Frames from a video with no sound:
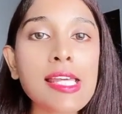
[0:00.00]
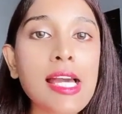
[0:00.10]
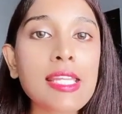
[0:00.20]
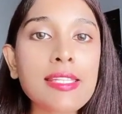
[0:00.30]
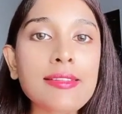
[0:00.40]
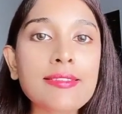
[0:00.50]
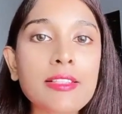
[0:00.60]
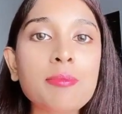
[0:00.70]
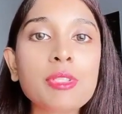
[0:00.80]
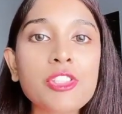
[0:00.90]

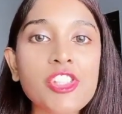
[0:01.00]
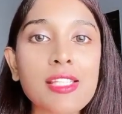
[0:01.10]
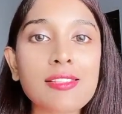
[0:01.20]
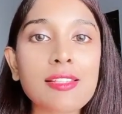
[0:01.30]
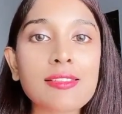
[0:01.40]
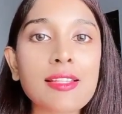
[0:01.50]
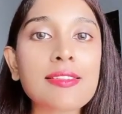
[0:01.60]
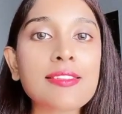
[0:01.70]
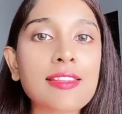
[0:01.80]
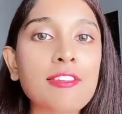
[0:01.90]
unnecessary purchases
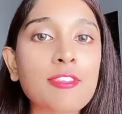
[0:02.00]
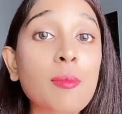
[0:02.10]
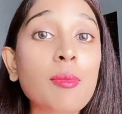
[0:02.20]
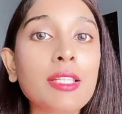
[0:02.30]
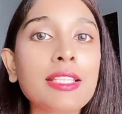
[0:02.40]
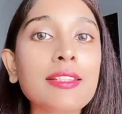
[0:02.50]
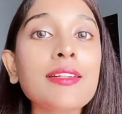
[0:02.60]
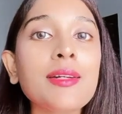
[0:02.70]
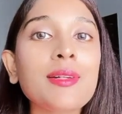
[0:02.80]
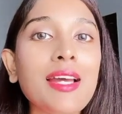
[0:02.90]
and save your money,
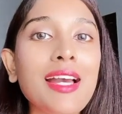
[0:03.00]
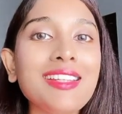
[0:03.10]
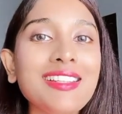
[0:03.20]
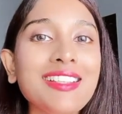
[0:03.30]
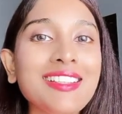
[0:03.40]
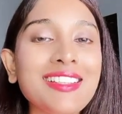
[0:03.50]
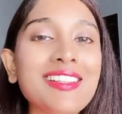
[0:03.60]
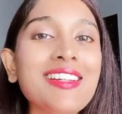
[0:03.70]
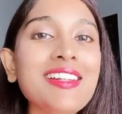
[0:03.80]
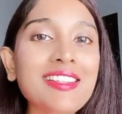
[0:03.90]
right?
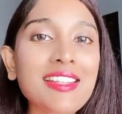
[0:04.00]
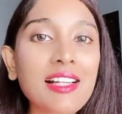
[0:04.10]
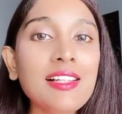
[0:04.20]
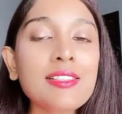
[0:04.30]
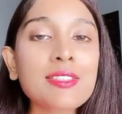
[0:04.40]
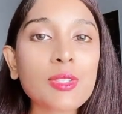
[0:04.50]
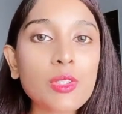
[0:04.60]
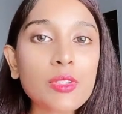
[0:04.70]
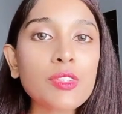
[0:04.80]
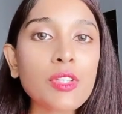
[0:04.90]
Yeah, so
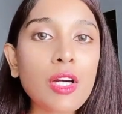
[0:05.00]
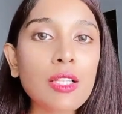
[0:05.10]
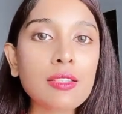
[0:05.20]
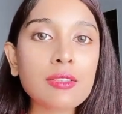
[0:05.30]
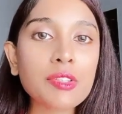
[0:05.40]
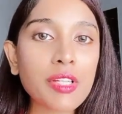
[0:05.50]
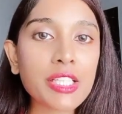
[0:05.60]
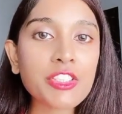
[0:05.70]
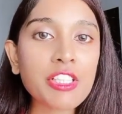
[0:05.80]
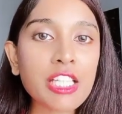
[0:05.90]
overall,
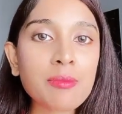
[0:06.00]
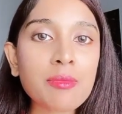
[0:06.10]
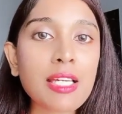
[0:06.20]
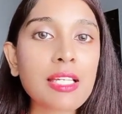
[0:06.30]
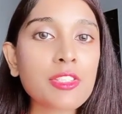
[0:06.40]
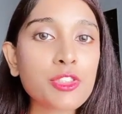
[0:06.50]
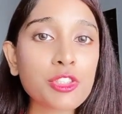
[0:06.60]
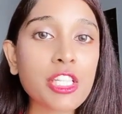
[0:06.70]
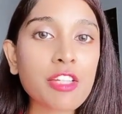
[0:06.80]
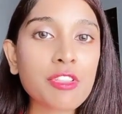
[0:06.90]
great cream. You
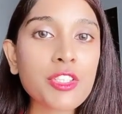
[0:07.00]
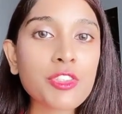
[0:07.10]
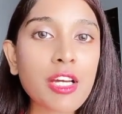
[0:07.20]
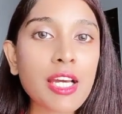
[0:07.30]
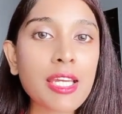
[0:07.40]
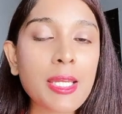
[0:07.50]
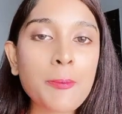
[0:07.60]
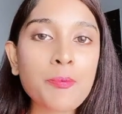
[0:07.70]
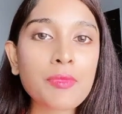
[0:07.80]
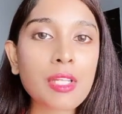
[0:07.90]
should give it a try,
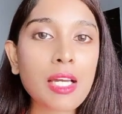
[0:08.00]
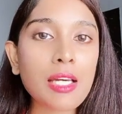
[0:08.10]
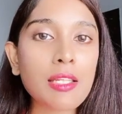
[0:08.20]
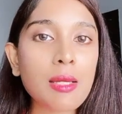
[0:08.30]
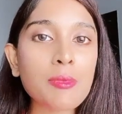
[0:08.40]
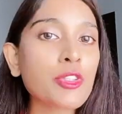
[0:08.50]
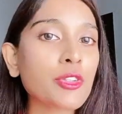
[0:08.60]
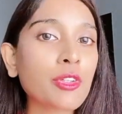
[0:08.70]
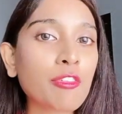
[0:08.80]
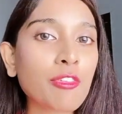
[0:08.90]
and I'm sure
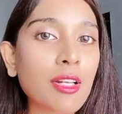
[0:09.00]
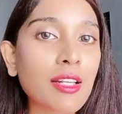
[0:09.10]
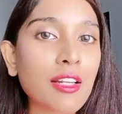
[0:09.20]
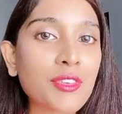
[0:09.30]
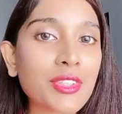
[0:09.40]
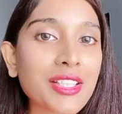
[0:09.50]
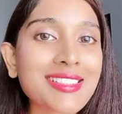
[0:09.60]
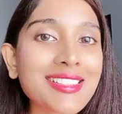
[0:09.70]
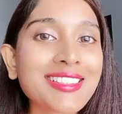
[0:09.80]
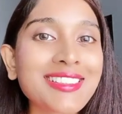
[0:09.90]
you're gonna fall in love with it.